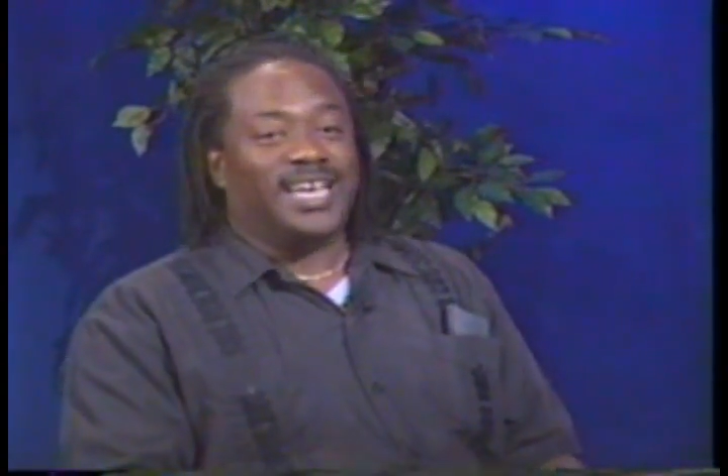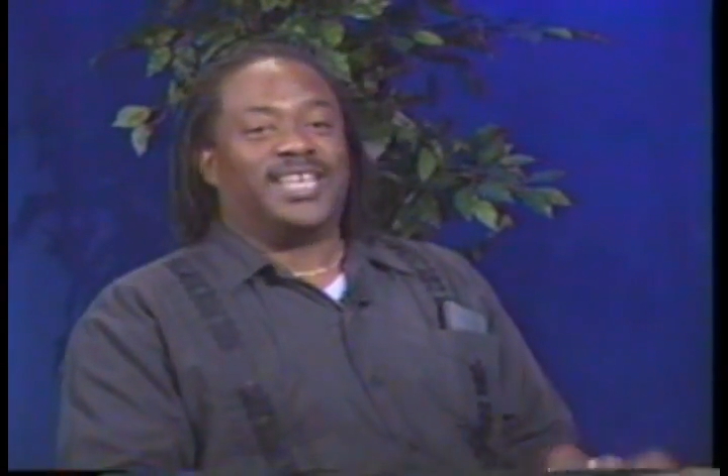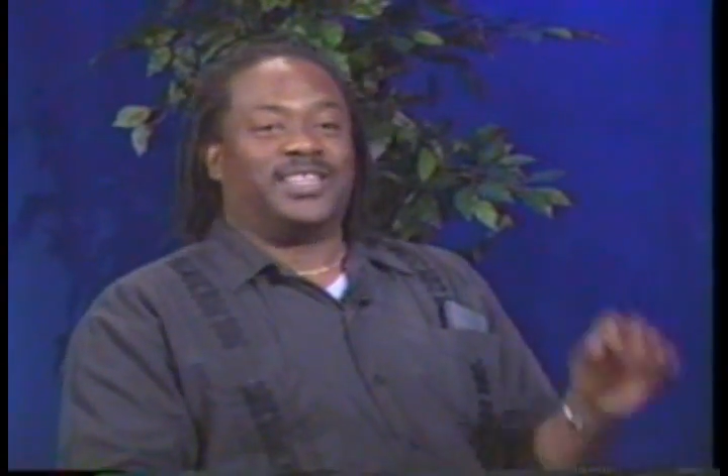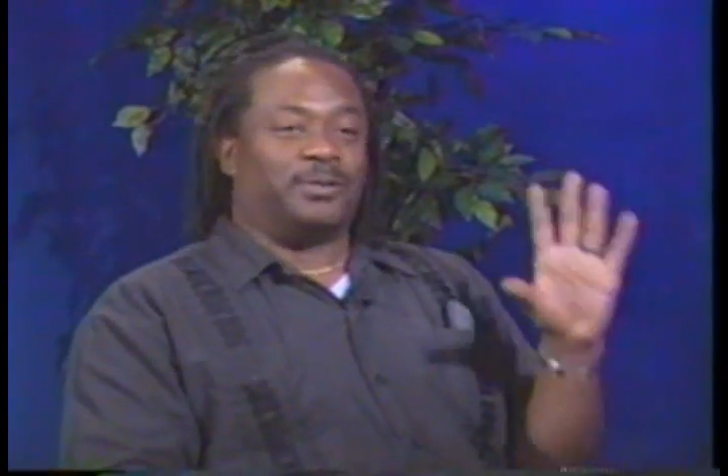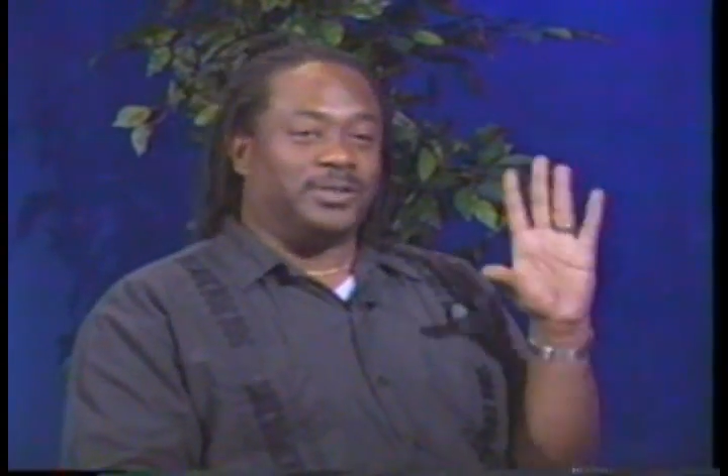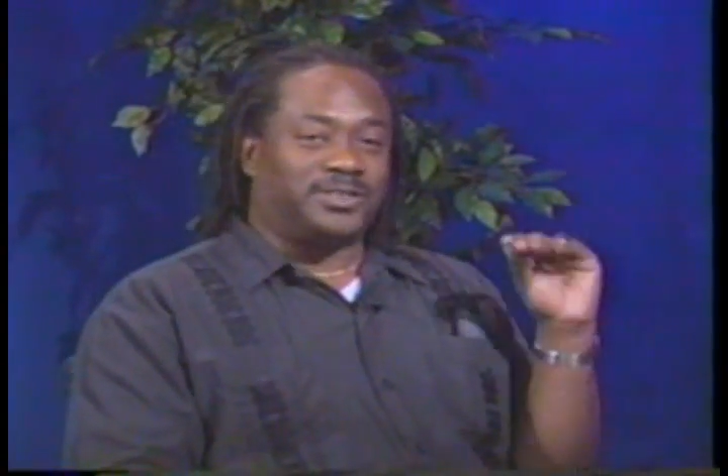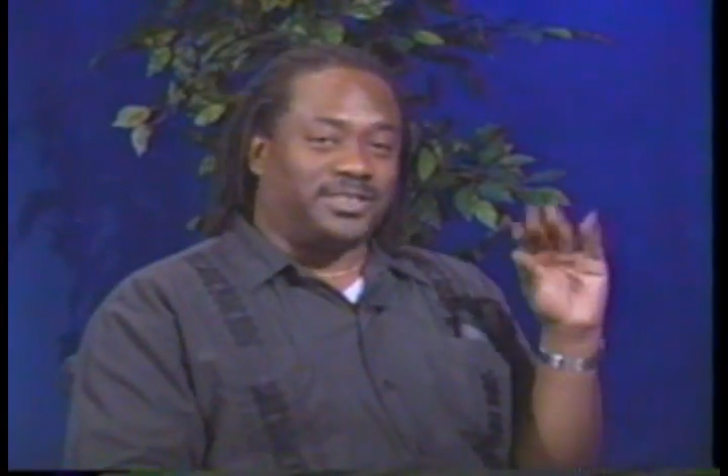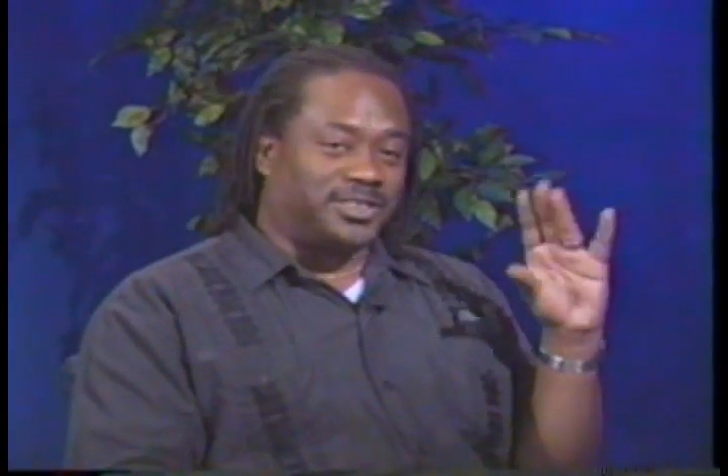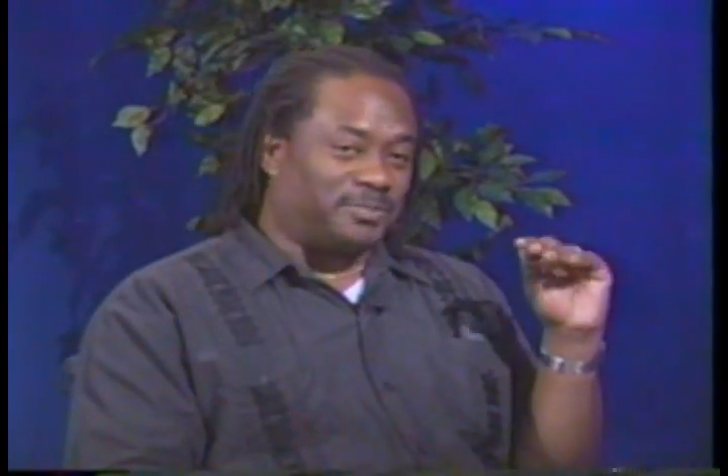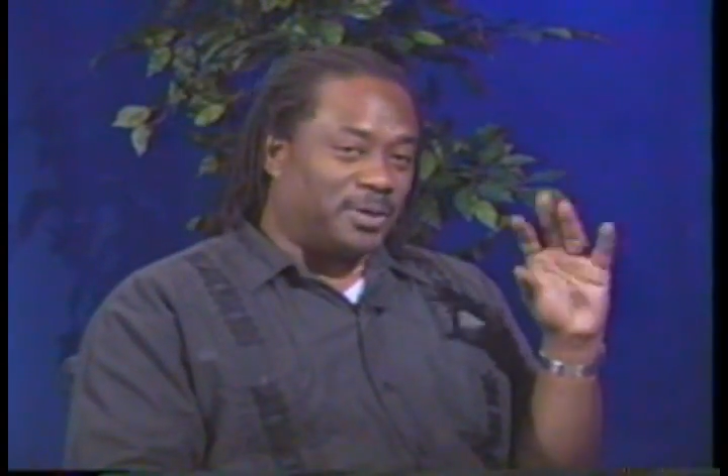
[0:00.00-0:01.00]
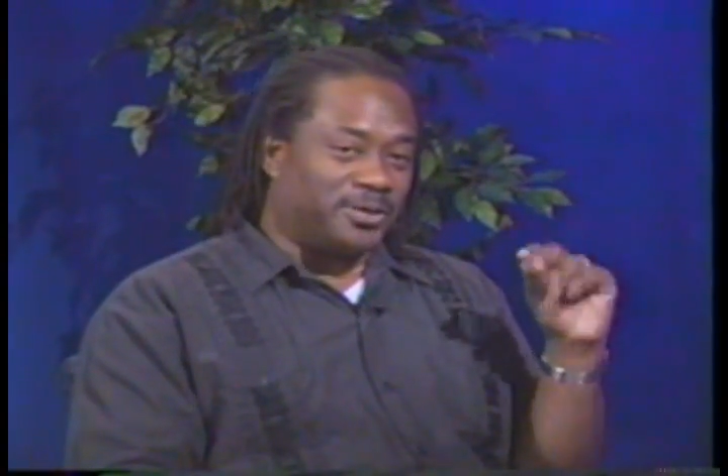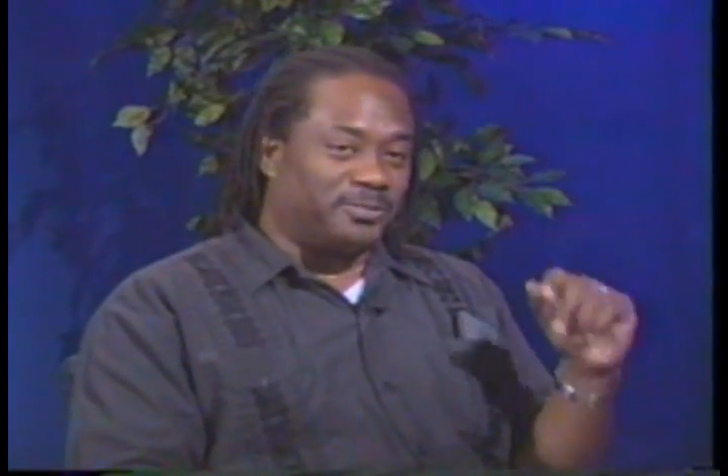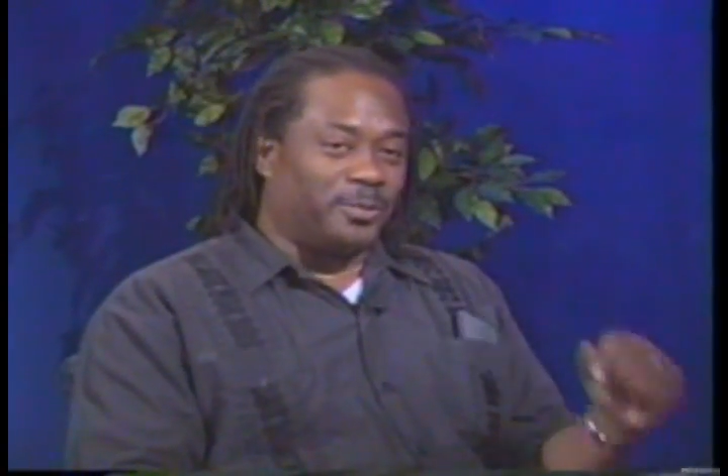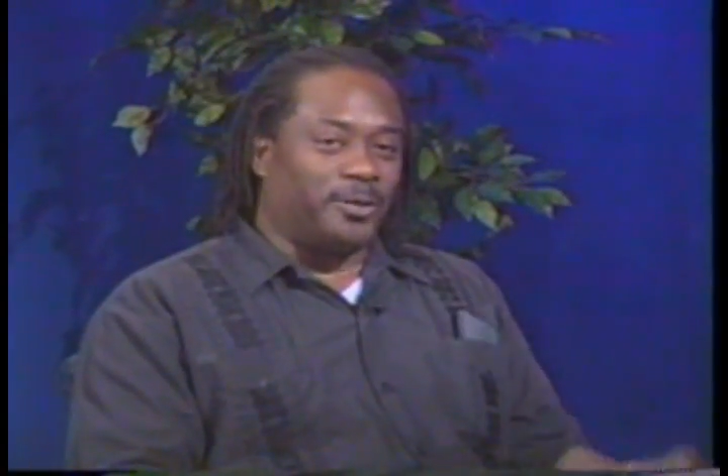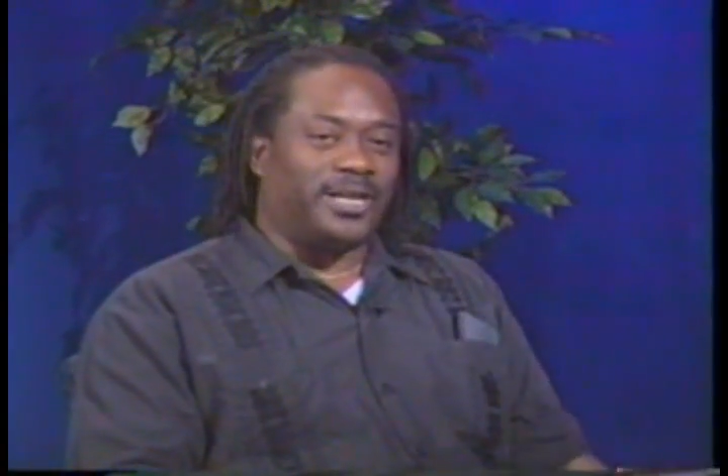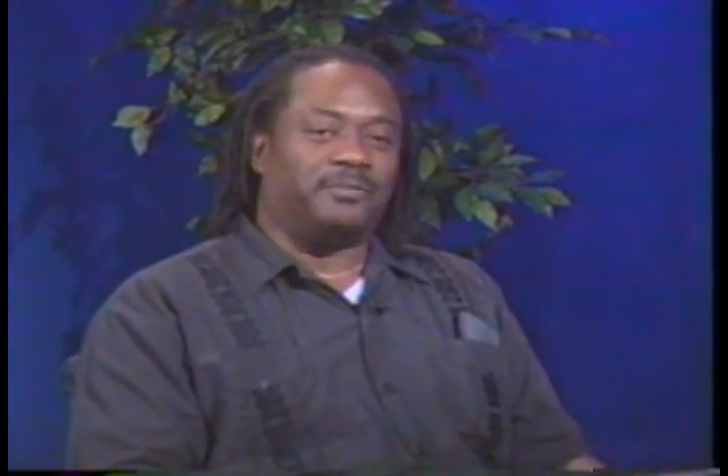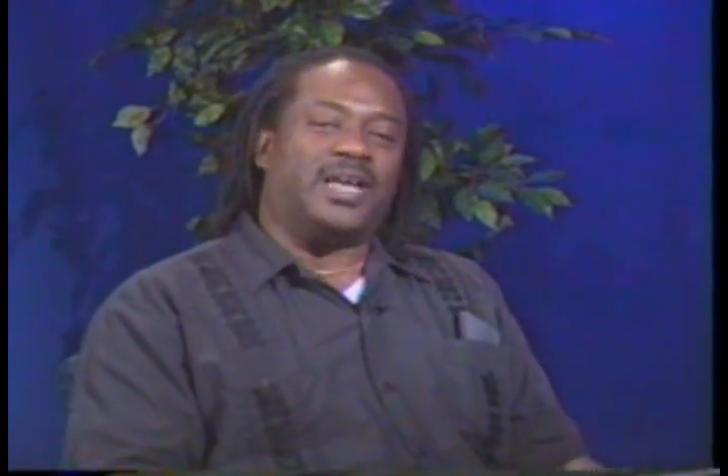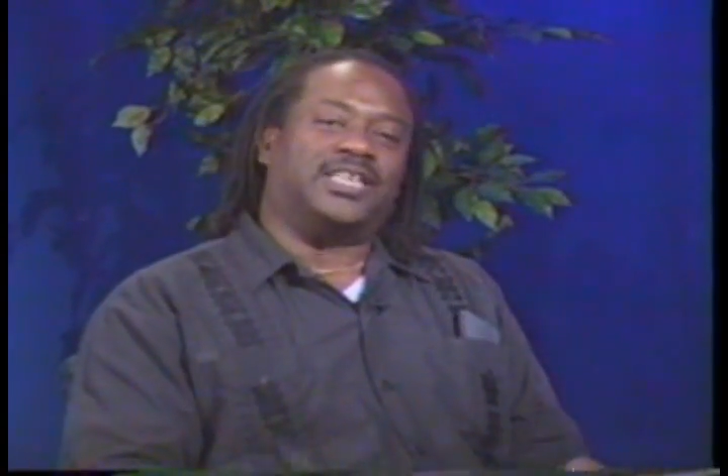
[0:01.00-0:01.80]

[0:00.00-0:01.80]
there was the spoken word.